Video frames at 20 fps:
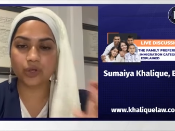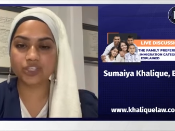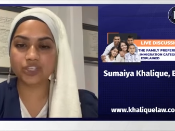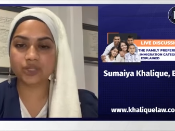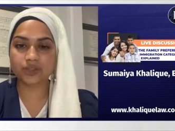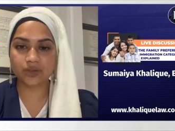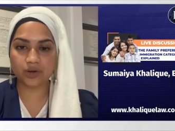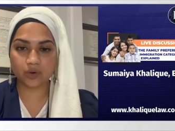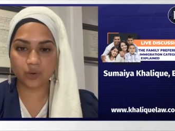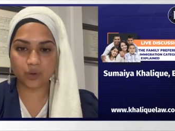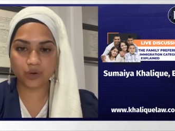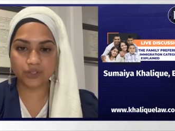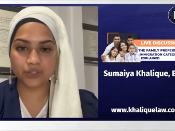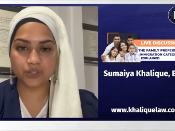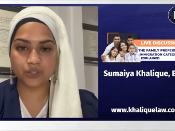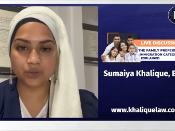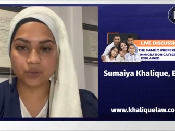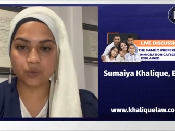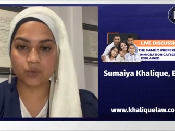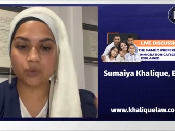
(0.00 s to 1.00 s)
which
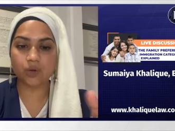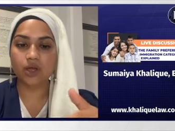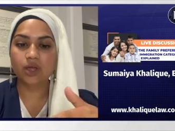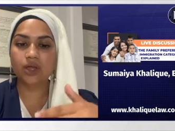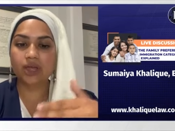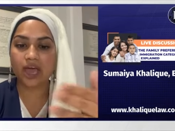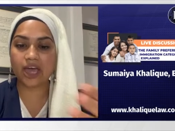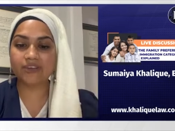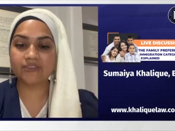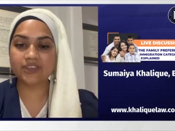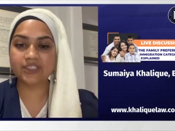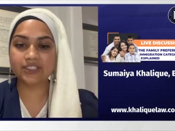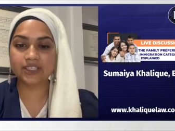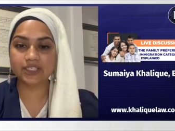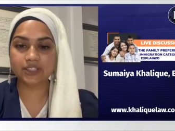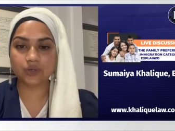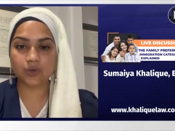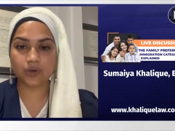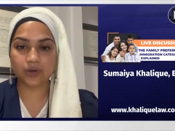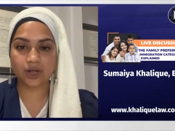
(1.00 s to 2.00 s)

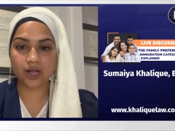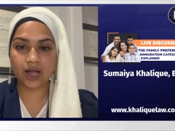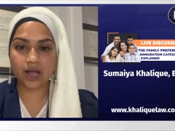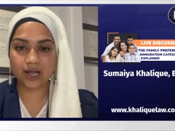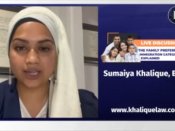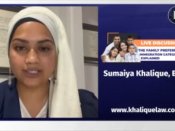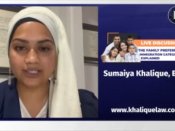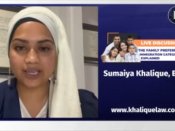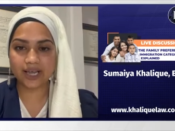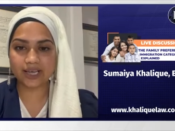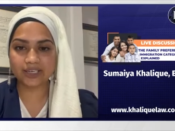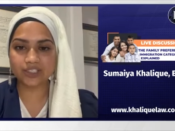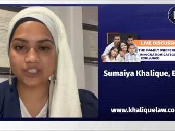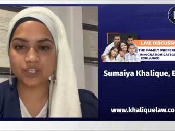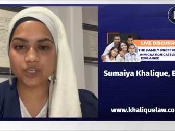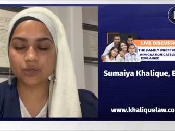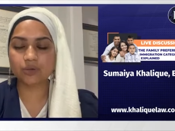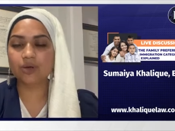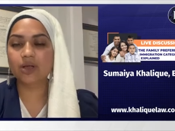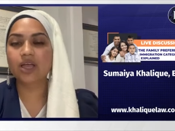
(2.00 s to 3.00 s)
NVC is going to
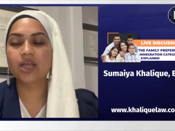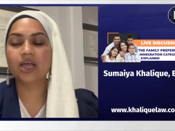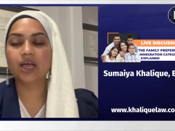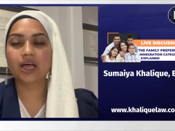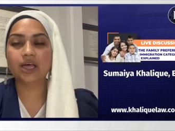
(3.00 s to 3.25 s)
contact you,